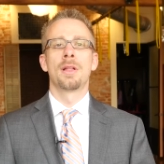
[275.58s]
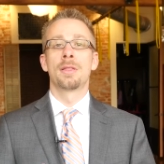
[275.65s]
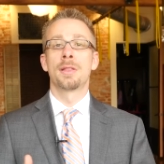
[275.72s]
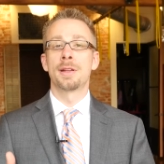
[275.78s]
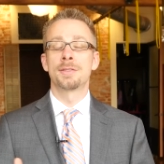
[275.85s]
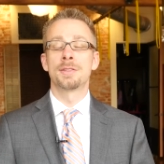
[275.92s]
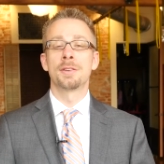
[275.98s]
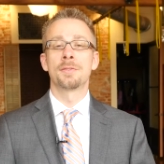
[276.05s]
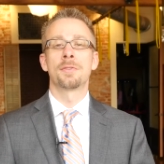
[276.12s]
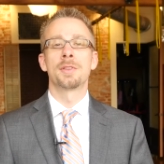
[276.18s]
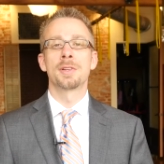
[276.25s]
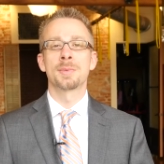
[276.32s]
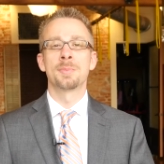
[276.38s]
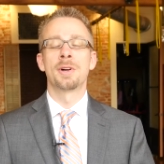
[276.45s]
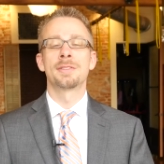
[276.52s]
That's it for
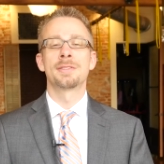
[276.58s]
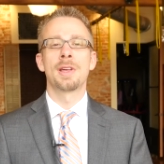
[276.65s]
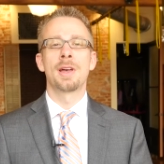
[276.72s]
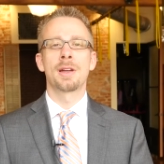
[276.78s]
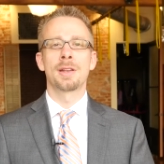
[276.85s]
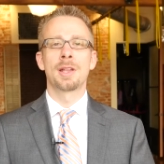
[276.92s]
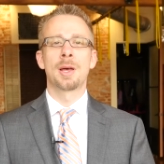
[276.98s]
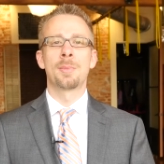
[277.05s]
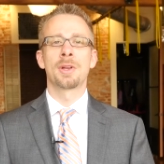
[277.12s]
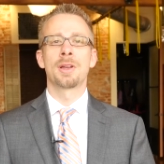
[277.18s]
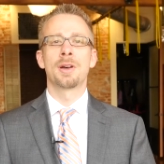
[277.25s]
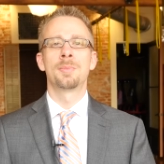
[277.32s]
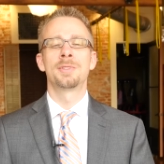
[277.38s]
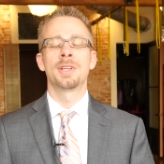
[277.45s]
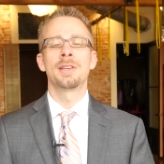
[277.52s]
this month's economic
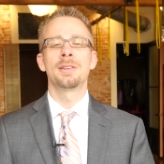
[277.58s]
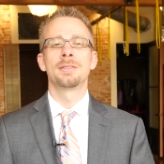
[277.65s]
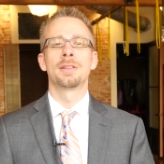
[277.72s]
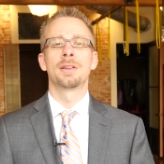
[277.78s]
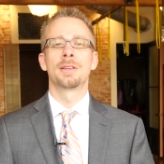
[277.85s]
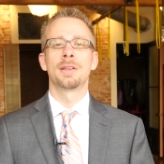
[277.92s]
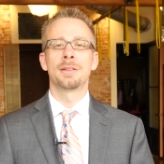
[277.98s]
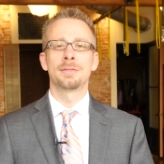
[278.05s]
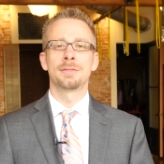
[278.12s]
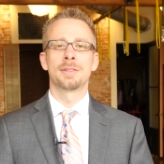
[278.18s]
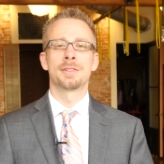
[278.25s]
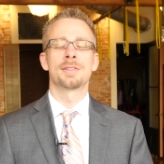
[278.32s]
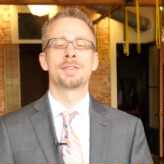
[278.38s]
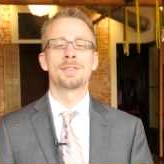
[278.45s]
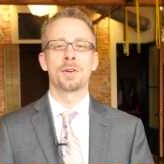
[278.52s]
update. Again,
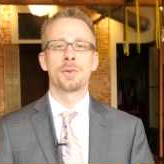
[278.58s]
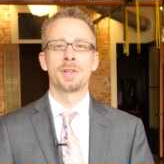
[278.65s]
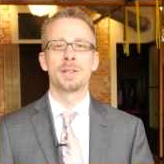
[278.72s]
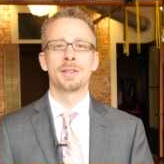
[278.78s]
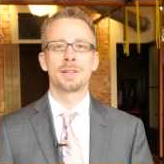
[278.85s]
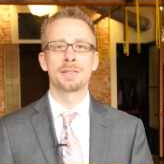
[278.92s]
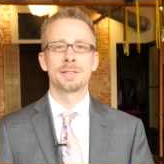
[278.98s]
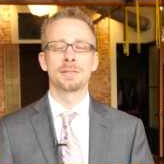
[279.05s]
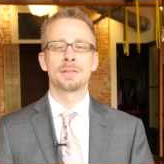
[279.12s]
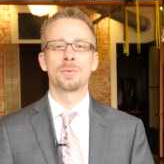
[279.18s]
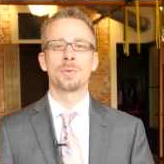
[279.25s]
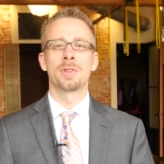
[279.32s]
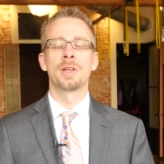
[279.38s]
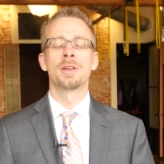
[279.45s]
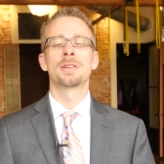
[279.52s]
this is Tony Hixon
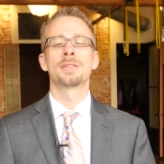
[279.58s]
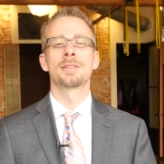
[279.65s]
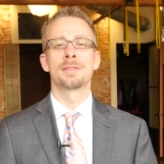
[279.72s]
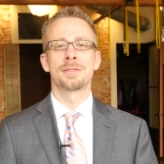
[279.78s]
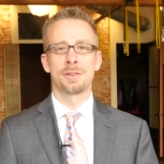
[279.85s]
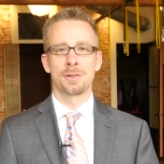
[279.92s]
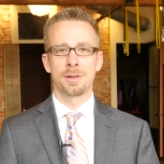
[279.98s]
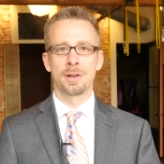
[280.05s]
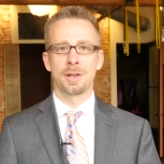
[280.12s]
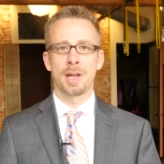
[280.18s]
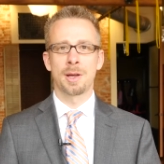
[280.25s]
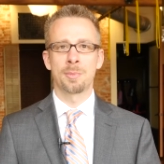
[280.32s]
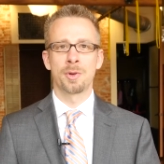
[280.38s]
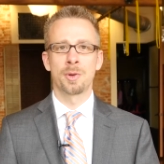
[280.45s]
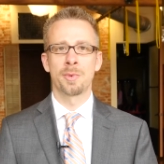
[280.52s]
with Hixon Zuercher
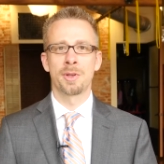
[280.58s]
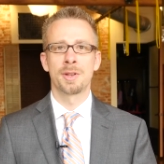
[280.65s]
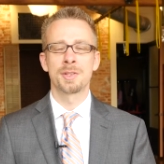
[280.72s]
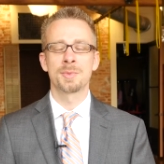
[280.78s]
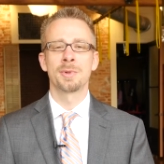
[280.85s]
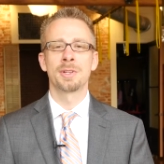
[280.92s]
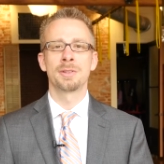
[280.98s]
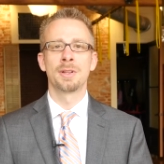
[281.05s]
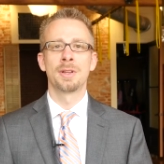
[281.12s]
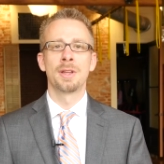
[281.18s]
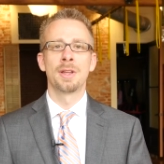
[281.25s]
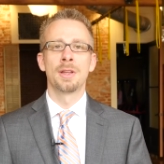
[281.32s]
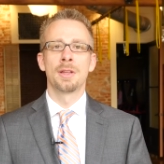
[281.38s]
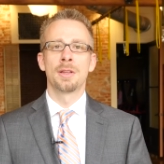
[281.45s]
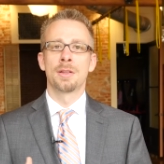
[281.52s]
Capital Management.
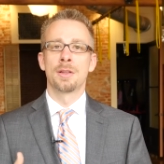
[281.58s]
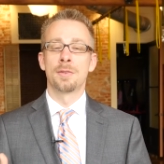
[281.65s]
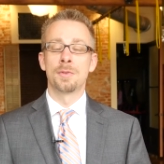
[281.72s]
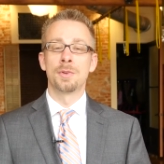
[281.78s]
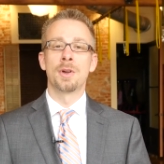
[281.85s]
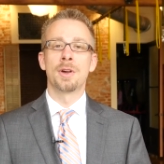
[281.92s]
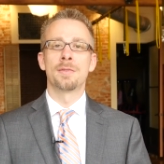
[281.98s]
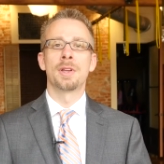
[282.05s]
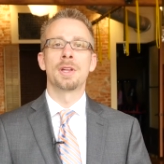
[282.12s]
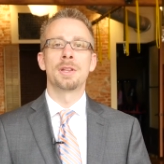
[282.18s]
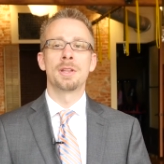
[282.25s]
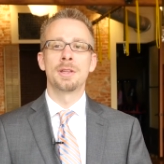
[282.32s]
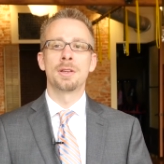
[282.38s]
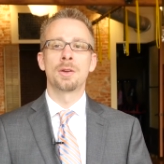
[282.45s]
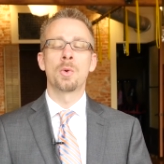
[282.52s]
If you have
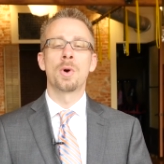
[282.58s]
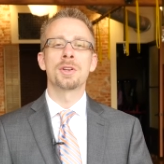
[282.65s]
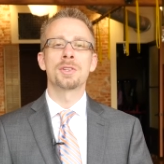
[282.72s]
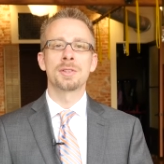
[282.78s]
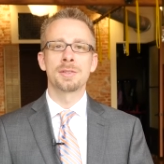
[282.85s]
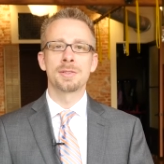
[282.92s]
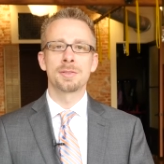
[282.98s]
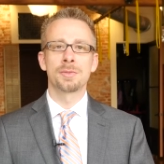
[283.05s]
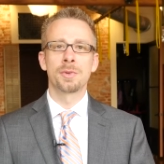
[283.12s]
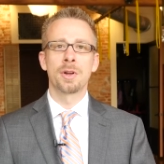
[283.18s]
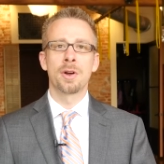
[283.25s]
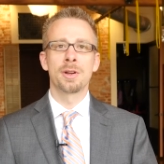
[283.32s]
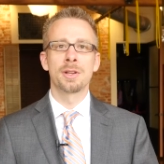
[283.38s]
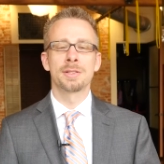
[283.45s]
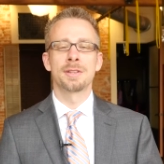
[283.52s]
any questions
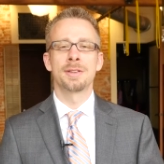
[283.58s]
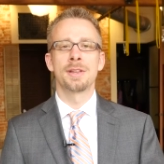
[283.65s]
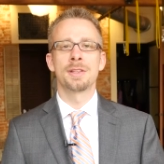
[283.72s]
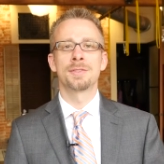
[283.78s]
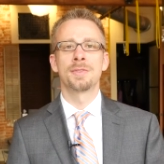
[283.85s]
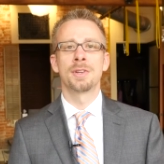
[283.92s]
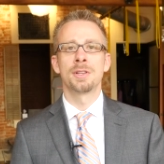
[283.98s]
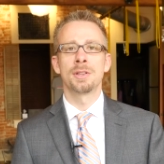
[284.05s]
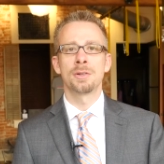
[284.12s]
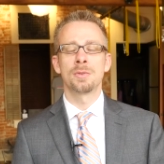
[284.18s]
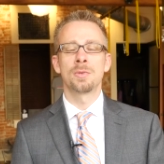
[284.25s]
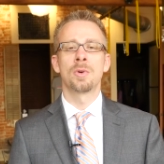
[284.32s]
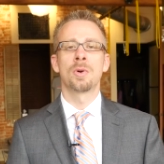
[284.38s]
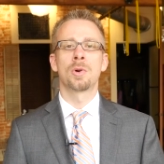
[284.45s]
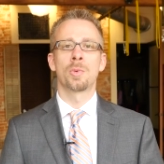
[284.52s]
regarding today's video
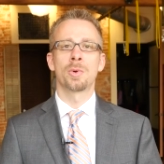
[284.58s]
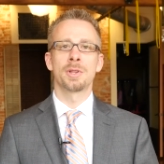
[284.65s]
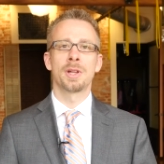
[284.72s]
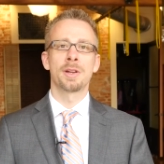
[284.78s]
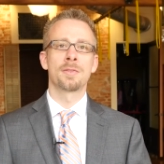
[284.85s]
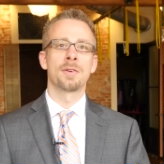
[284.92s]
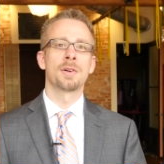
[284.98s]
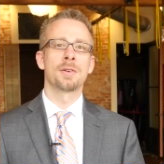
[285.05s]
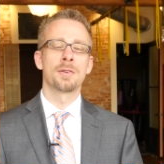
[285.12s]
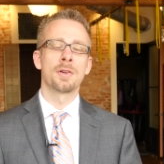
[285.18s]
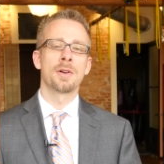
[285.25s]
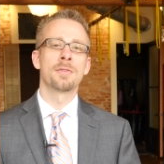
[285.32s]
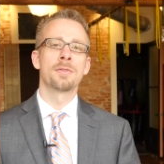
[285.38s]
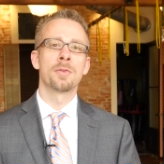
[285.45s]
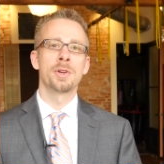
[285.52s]
or would like a,
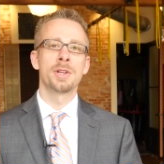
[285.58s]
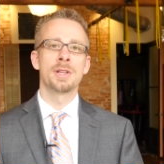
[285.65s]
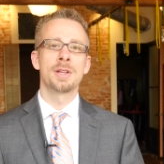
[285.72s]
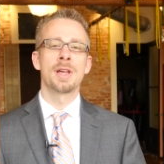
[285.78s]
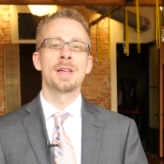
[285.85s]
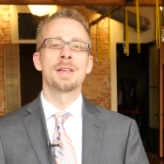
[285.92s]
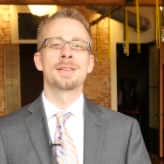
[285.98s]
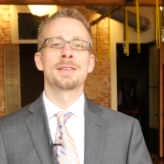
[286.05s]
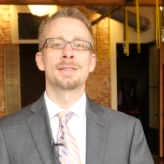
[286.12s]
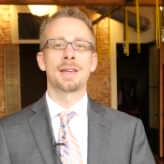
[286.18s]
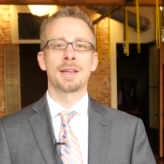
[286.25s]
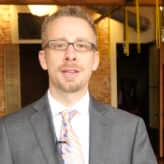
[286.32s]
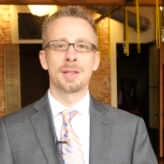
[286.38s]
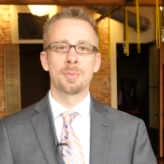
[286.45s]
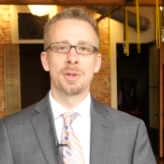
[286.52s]
a free
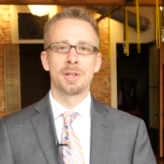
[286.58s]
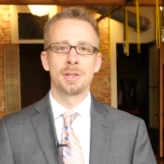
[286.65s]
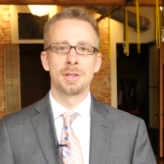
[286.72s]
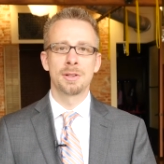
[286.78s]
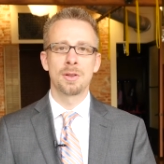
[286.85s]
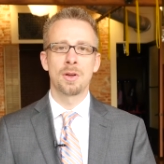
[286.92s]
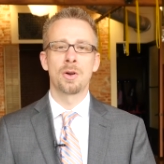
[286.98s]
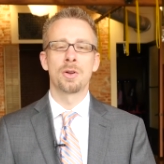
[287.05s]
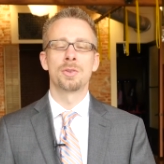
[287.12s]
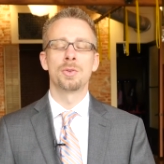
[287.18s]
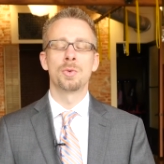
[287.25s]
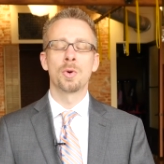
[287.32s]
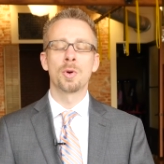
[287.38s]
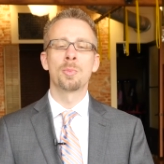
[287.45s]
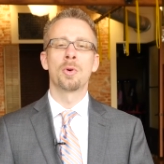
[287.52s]
second opinion on
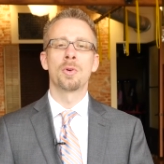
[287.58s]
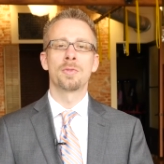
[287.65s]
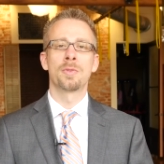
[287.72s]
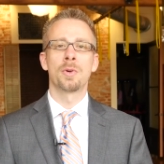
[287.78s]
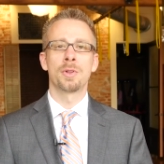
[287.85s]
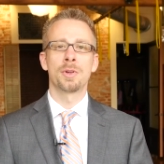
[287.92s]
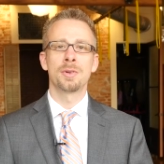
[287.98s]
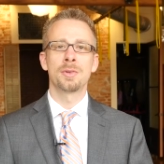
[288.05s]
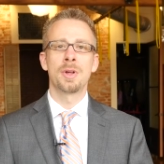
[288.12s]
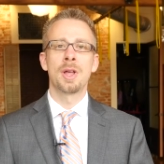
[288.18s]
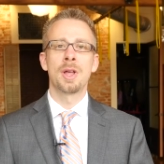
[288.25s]
your portfolio,